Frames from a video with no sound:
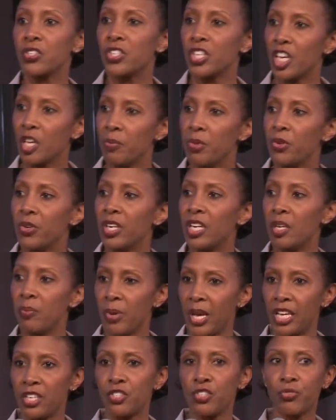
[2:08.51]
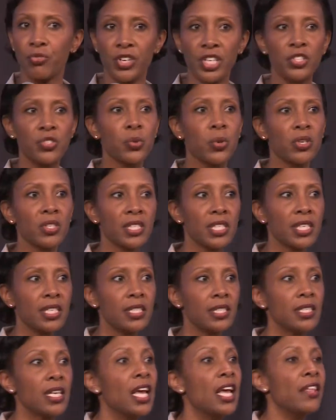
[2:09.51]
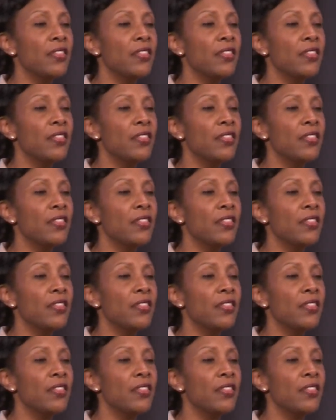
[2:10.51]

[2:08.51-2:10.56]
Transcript: to community-based resources